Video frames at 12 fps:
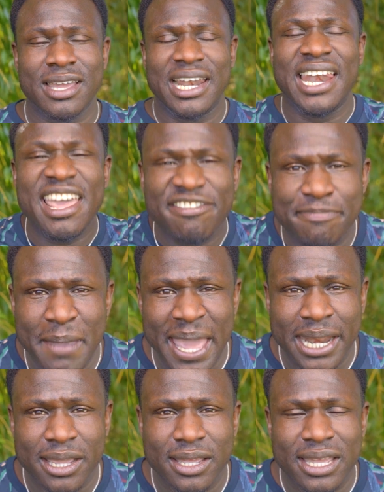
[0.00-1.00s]
live
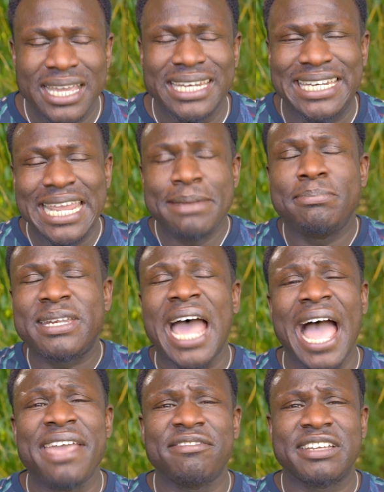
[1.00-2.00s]
better. Deep
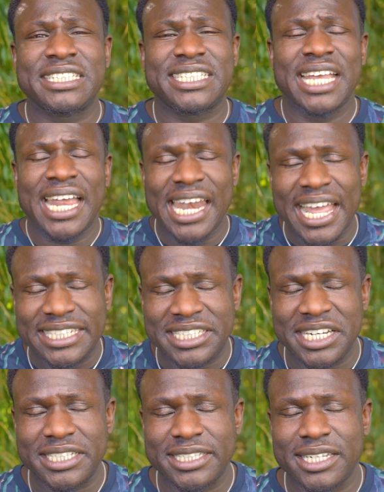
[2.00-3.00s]
divers, let's
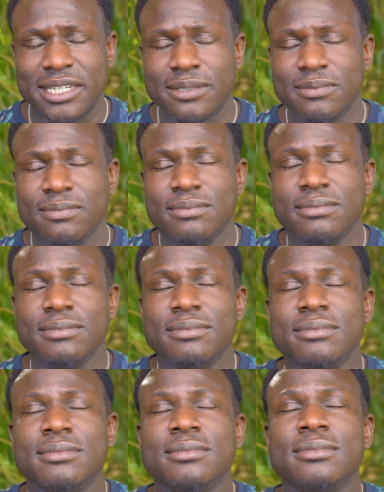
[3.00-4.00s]
just,
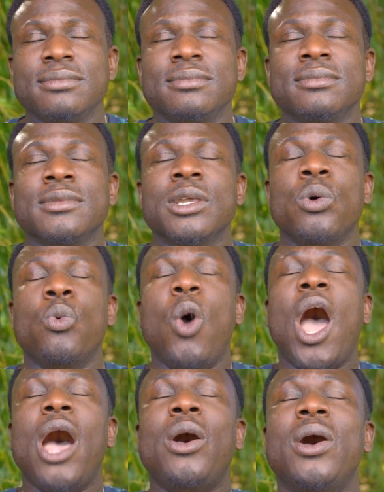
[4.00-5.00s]
woo!
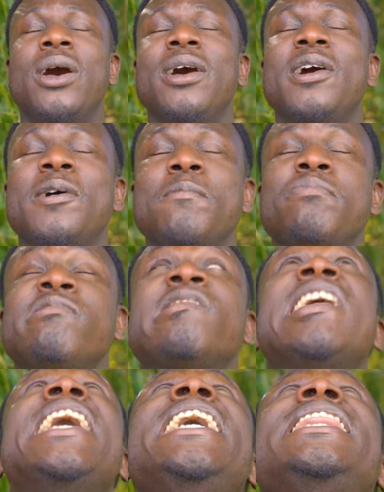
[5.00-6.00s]

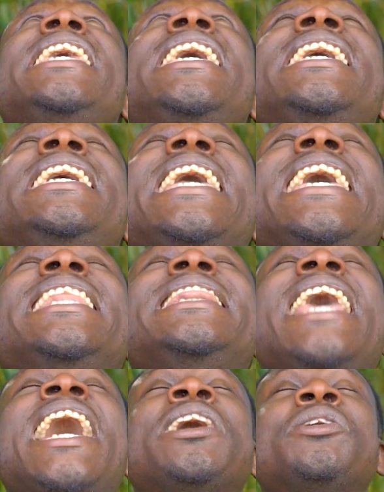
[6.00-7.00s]
Breathing in
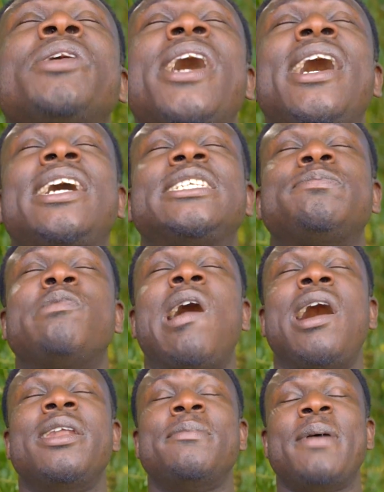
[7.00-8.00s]
that good ass
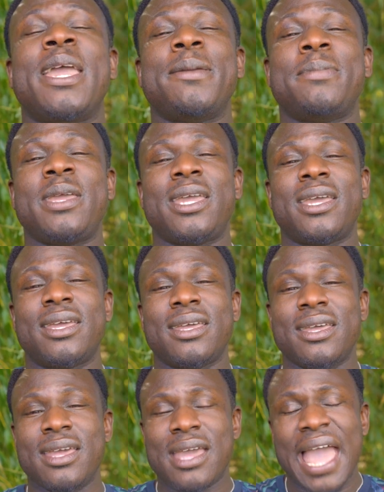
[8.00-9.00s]
prana, baby.
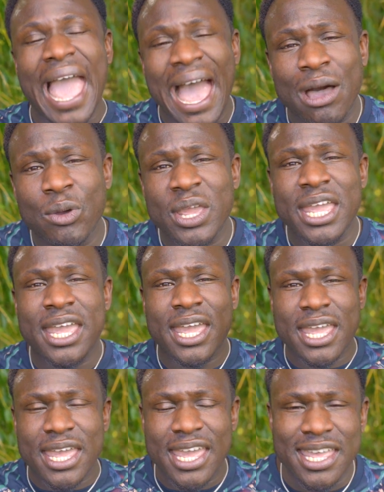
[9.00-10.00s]
Out
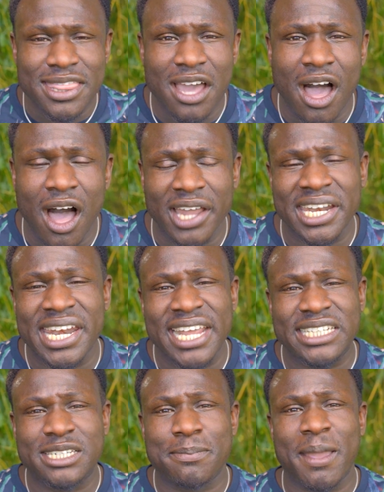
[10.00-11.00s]
here in the heart of
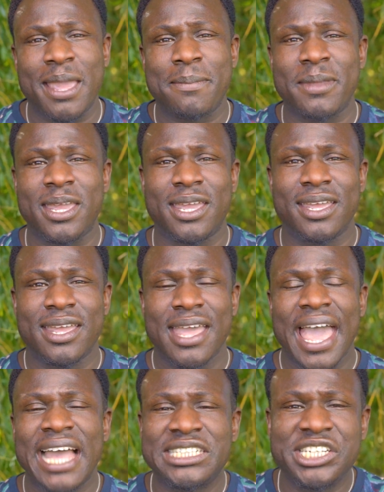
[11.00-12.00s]
nature, baby.
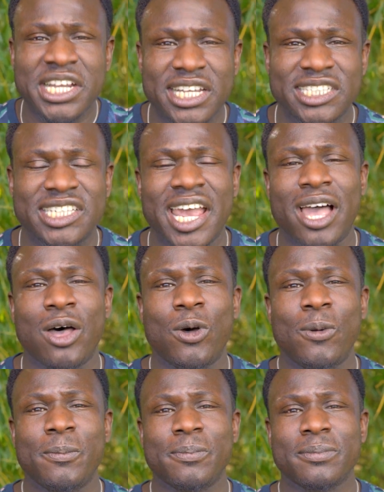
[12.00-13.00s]
As you can tell,